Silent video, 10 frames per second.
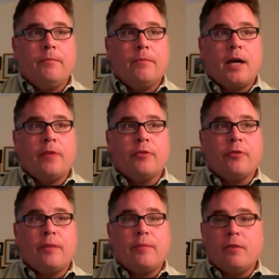
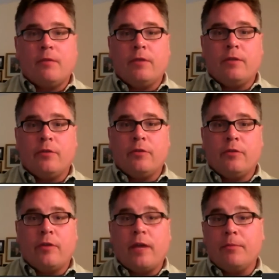contraceptive and certain
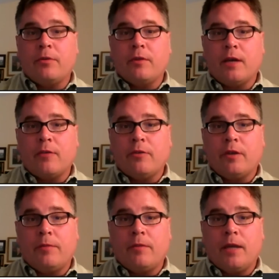types of
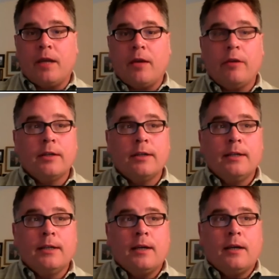contraceptive care
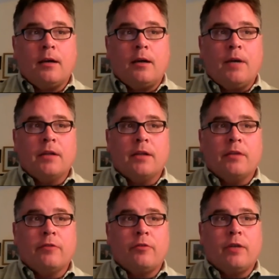among the
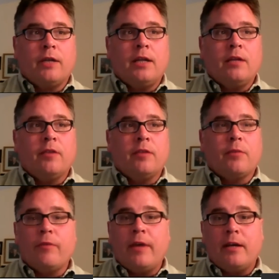screenings and
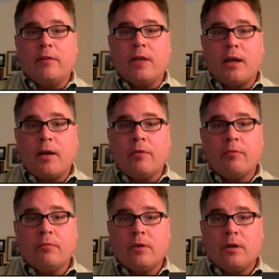preventative care
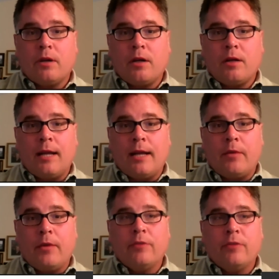
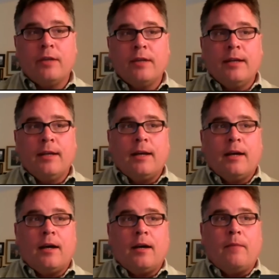language.
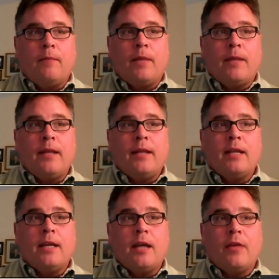And then
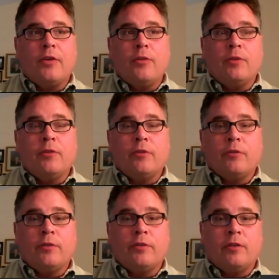the Health and Human
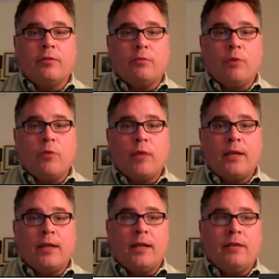Services wrote
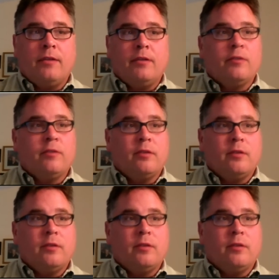regulations